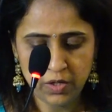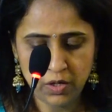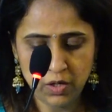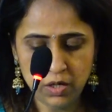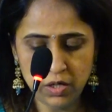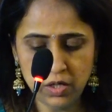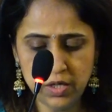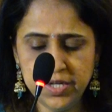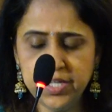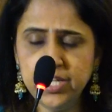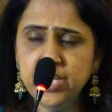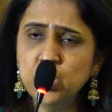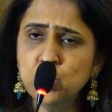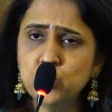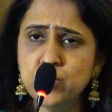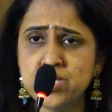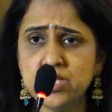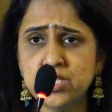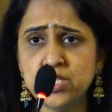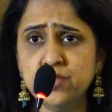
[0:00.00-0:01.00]
Her
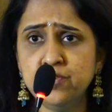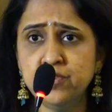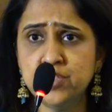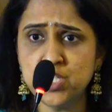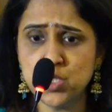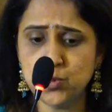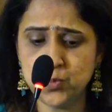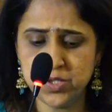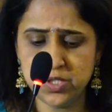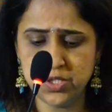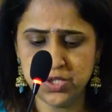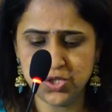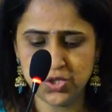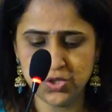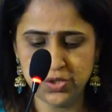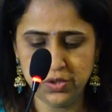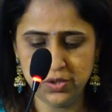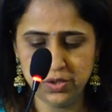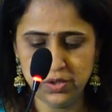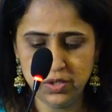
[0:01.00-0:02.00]
inquisitive
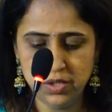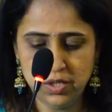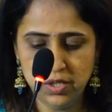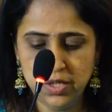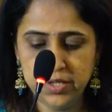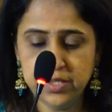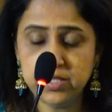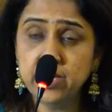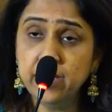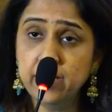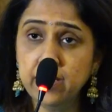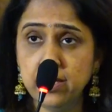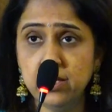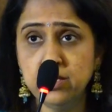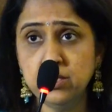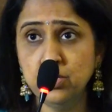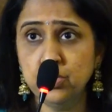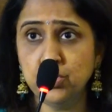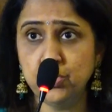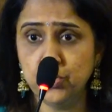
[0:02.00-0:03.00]
disposition tingled
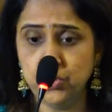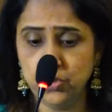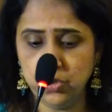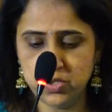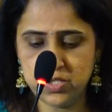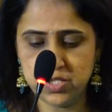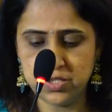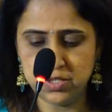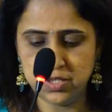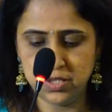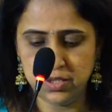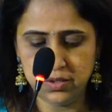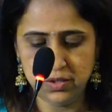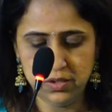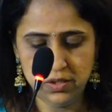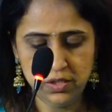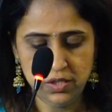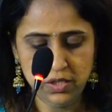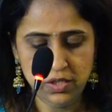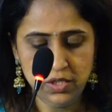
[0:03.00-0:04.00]
her curiosity.
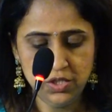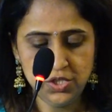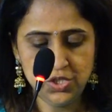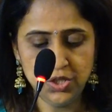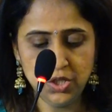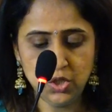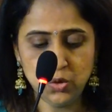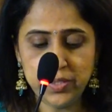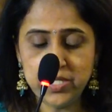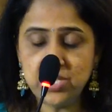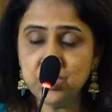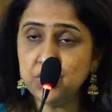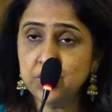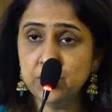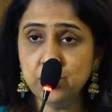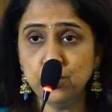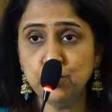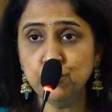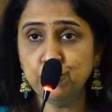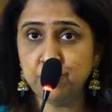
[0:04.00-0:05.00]
She
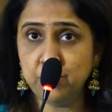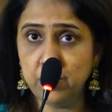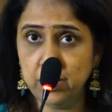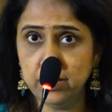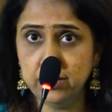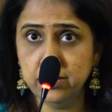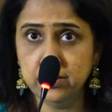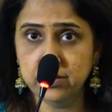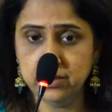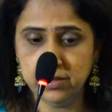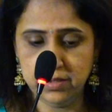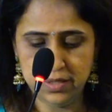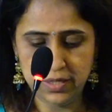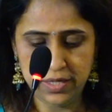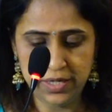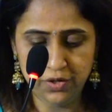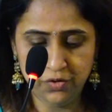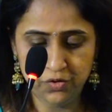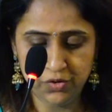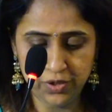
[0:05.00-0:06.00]
questioned her father
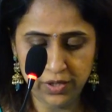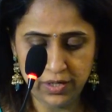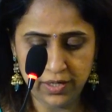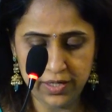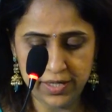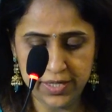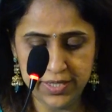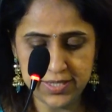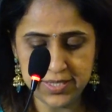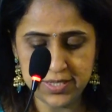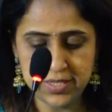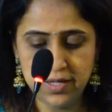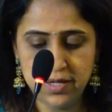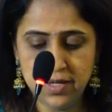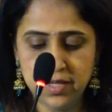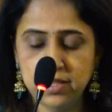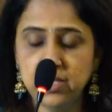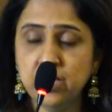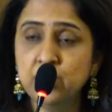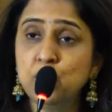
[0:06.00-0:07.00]
and realized
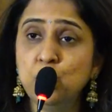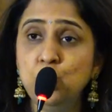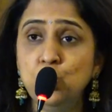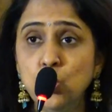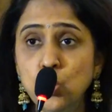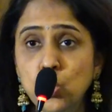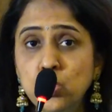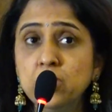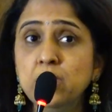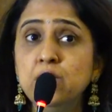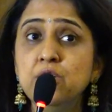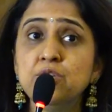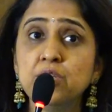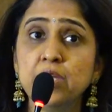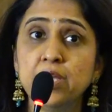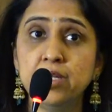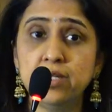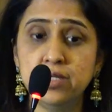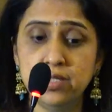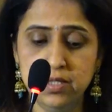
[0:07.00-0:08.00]
that the local
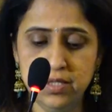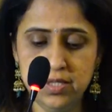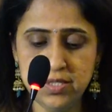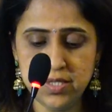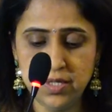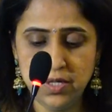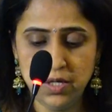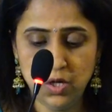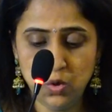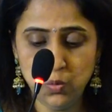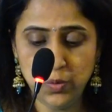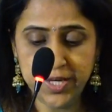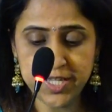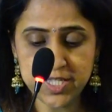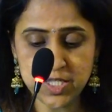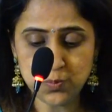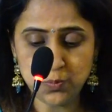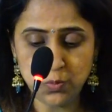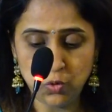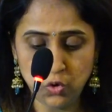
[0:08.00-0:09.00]
traders were
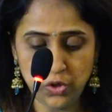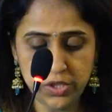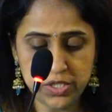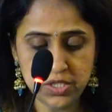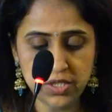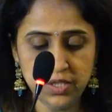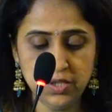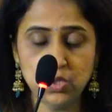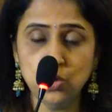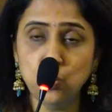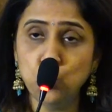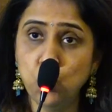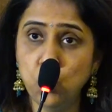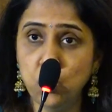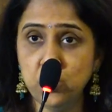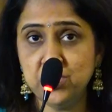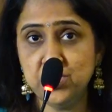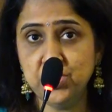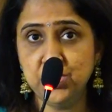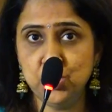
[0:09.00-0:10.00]
exploiting the
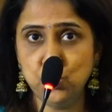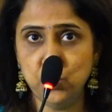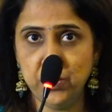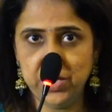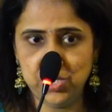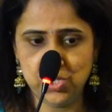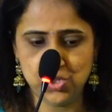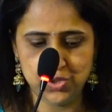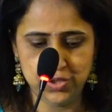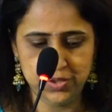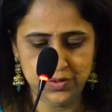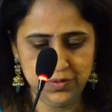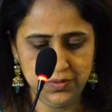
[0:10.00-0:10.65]
war situation.